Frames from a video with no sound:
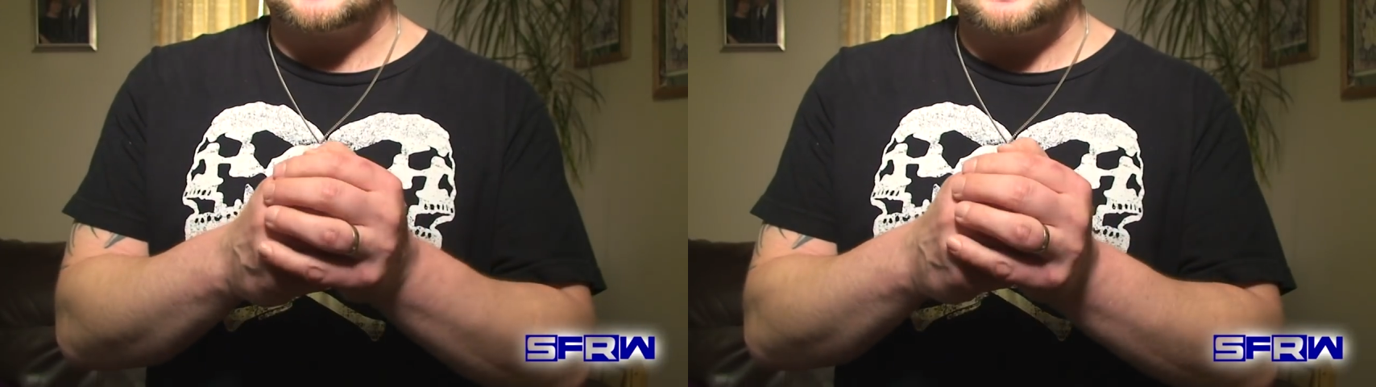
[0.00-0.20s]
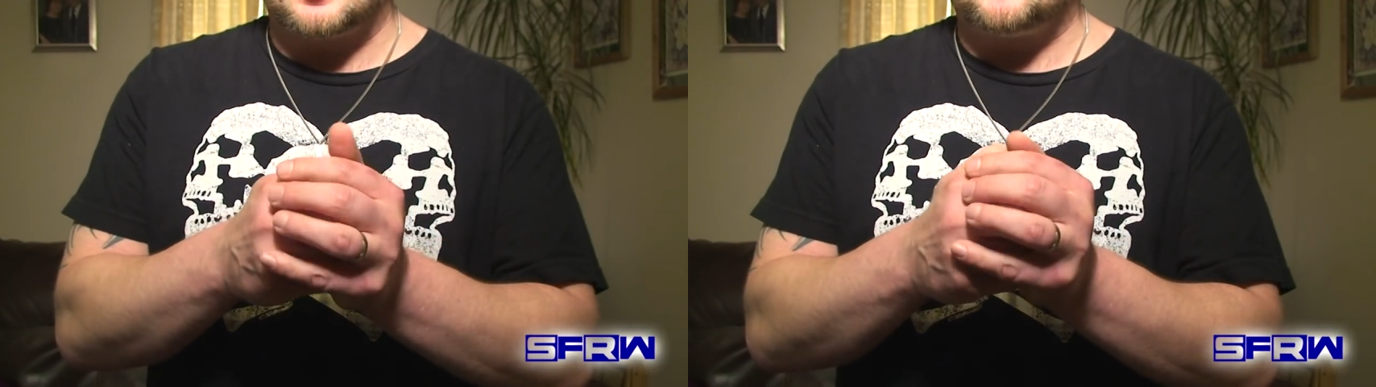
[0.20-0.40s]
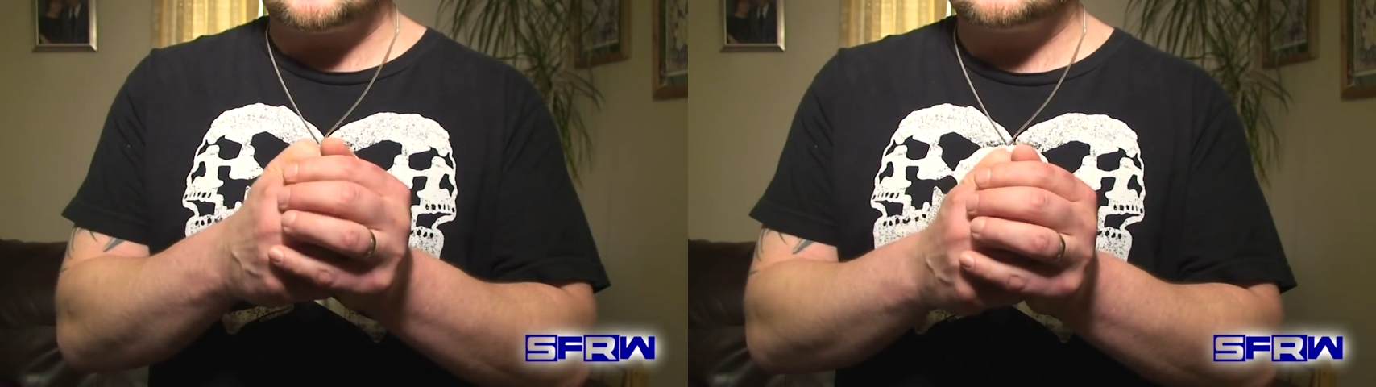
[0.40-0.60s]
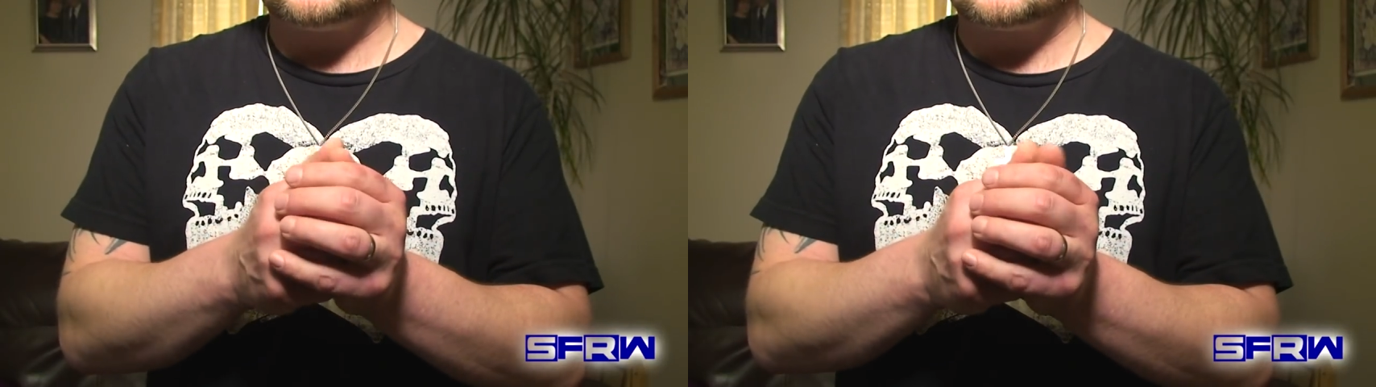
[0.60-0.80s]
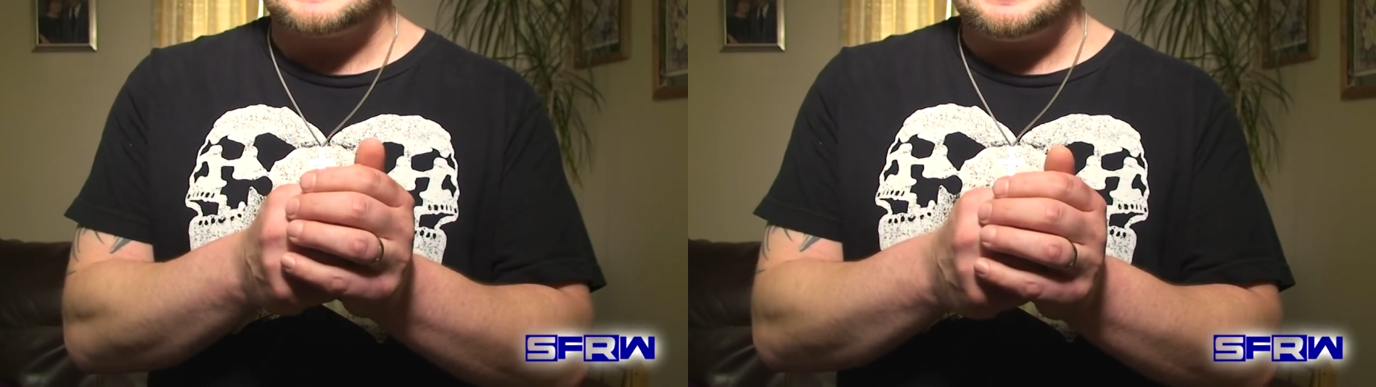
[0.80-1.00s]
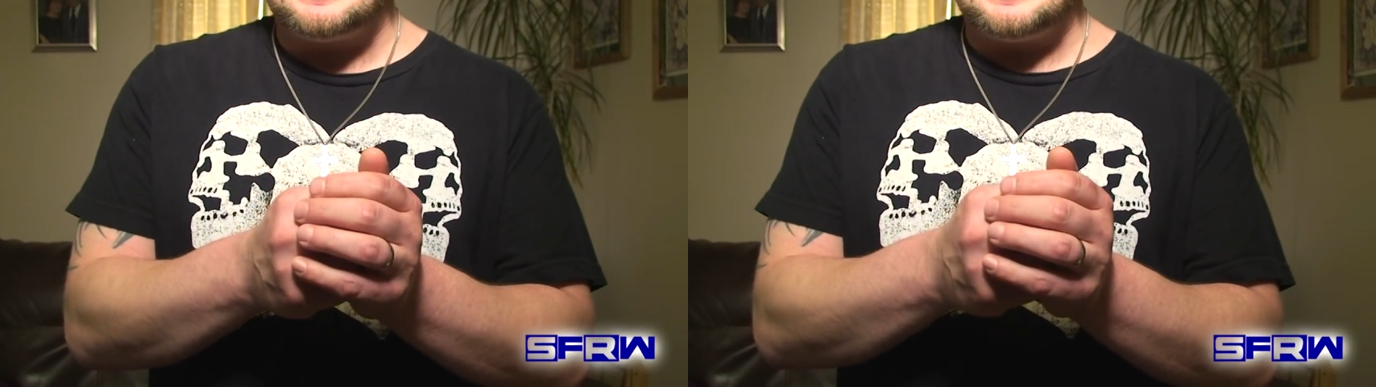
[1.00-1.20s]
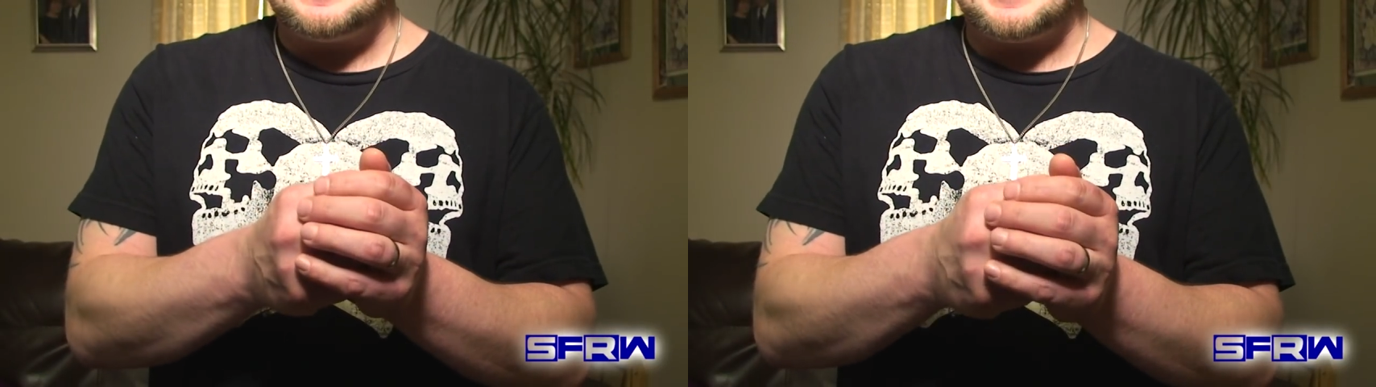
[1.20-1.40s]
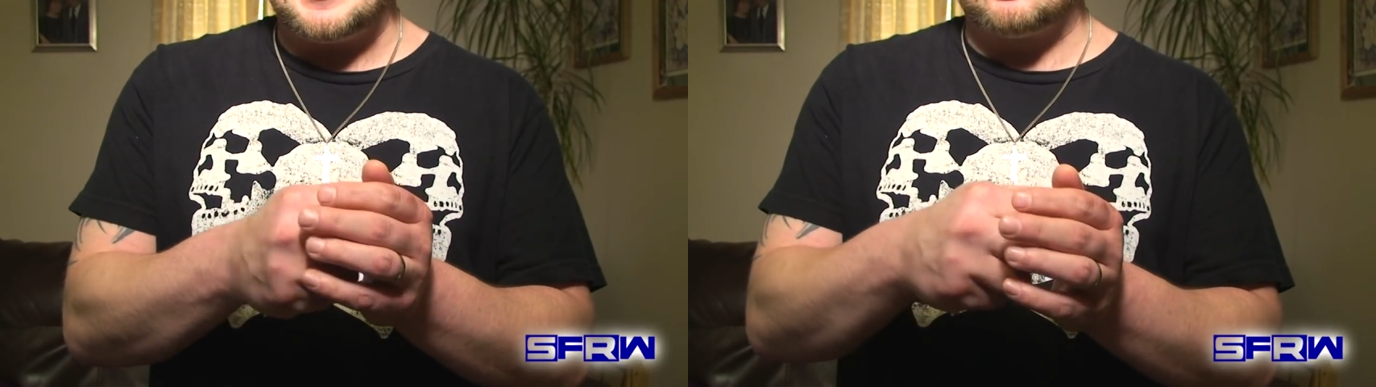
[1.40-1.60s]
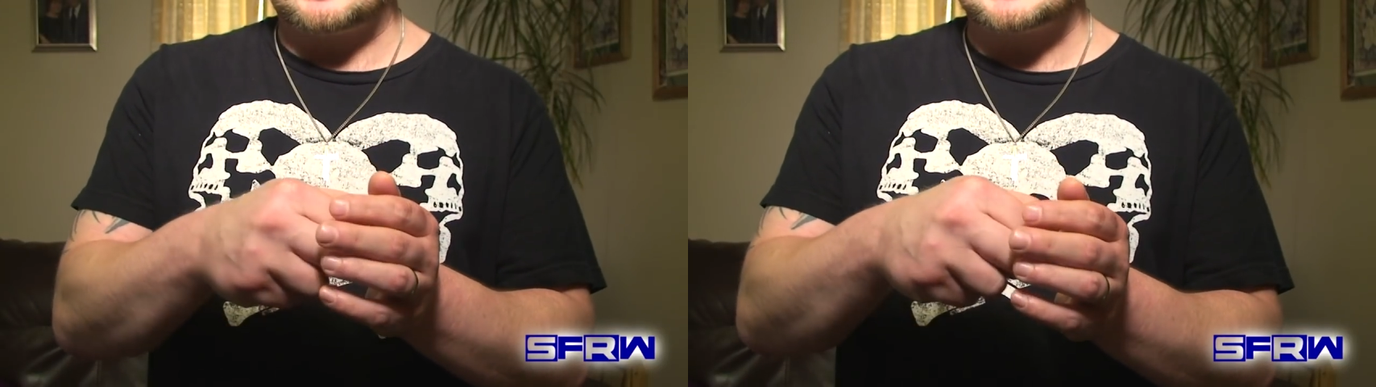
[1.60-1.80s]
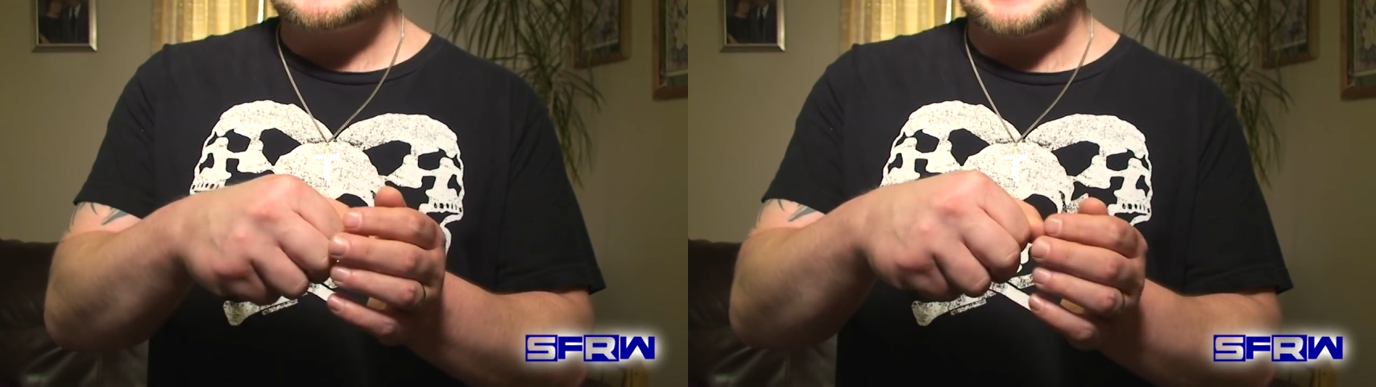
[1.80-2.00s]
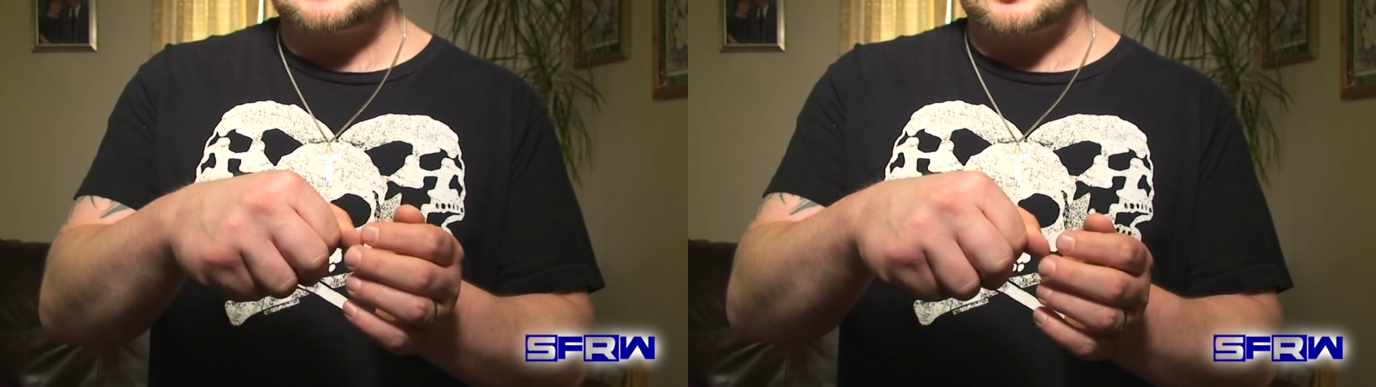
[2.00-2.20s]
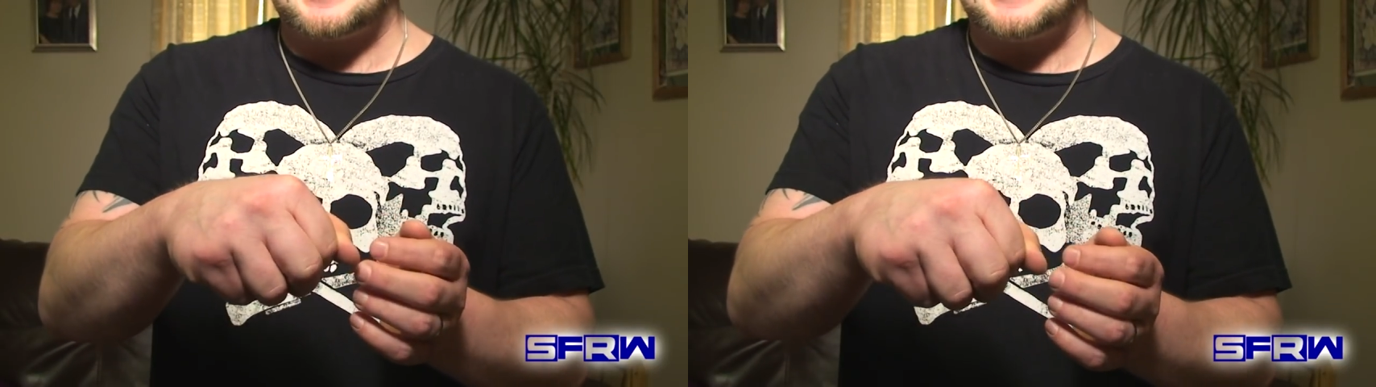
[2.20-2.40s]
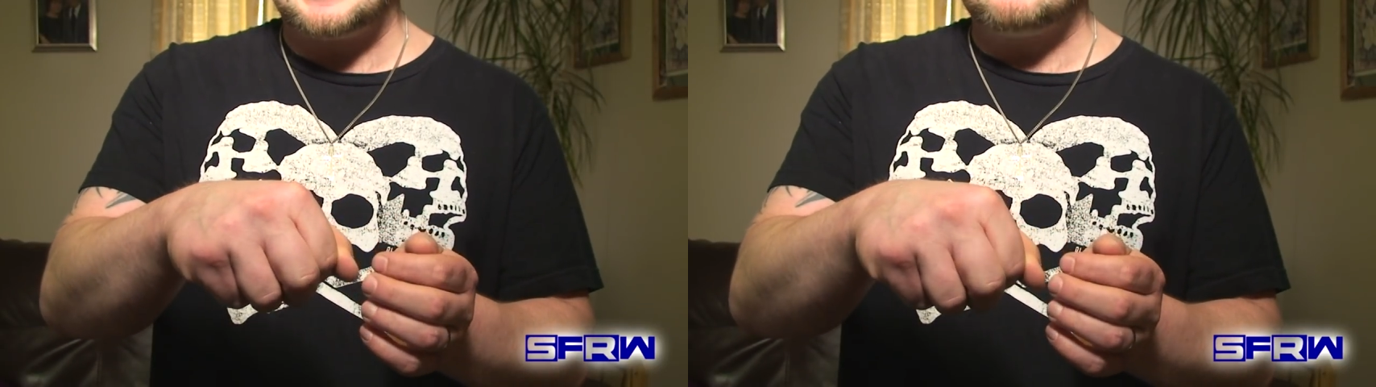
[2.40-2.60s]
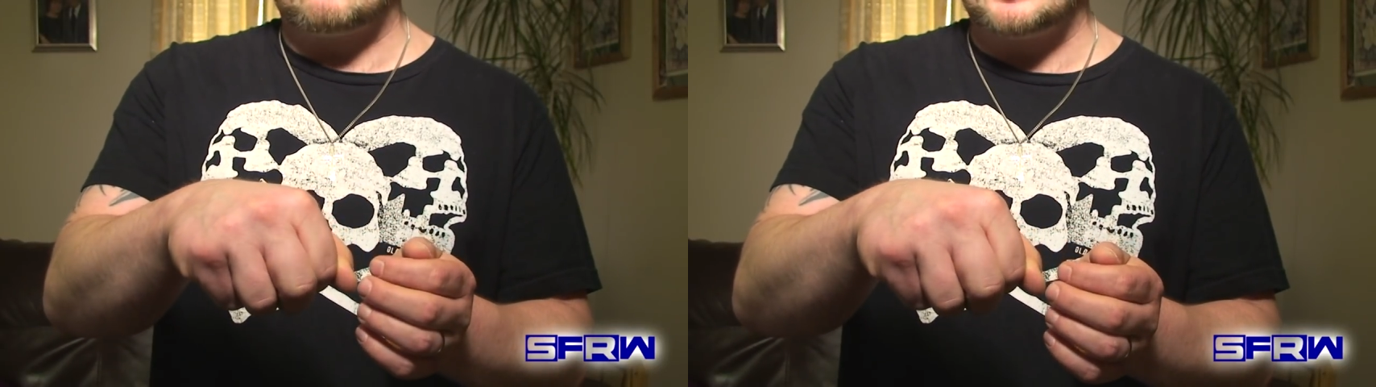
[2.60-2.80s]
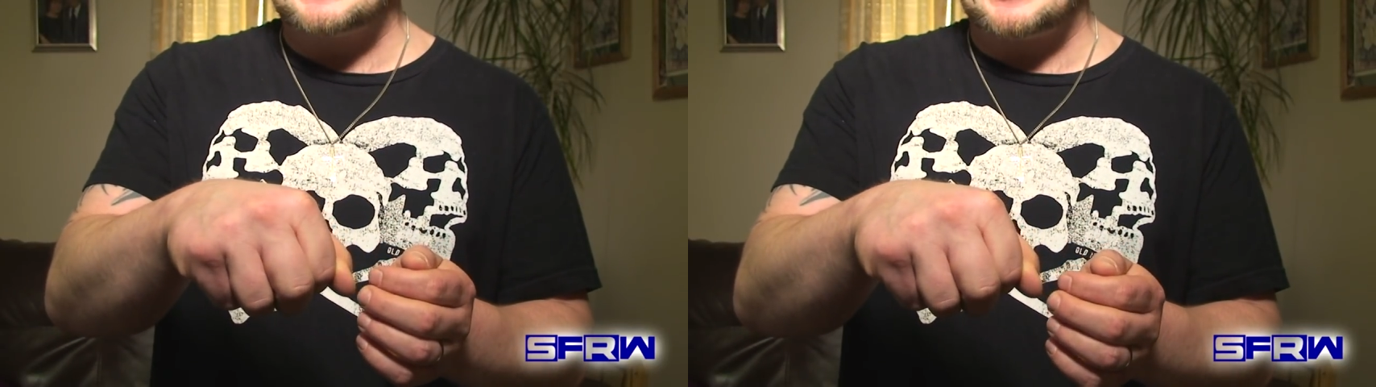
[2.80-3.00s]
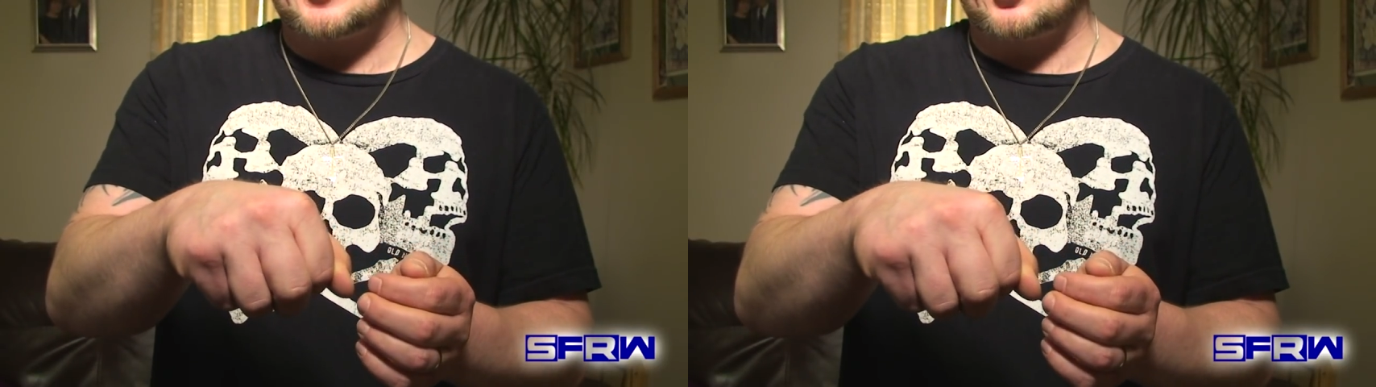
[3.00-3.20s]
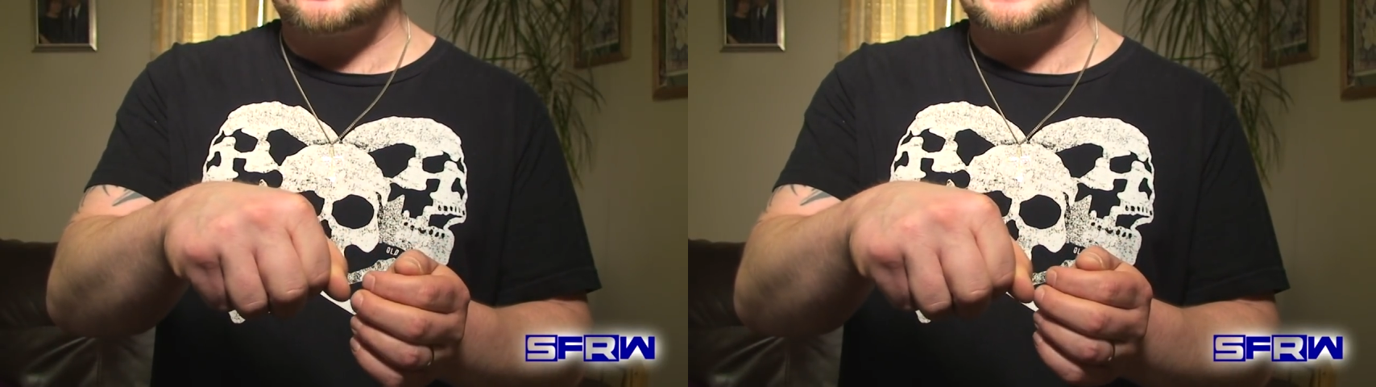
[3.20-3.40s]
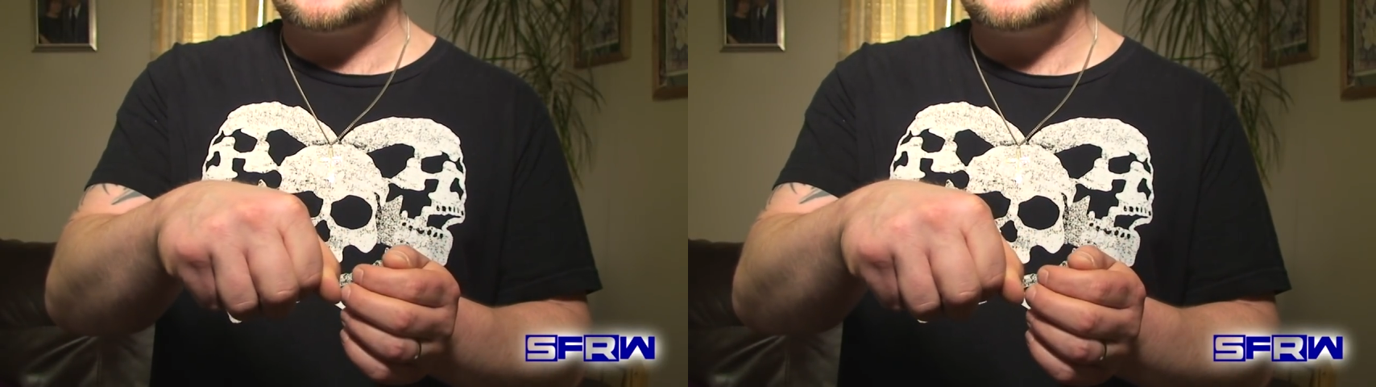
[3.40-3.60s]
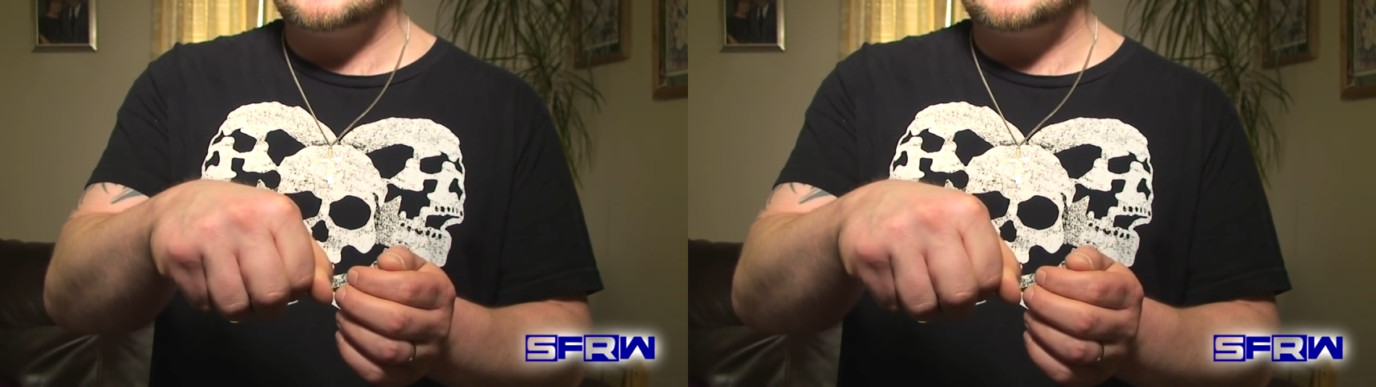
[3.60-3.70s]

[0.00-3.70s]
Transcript: [unreadable: no face in view]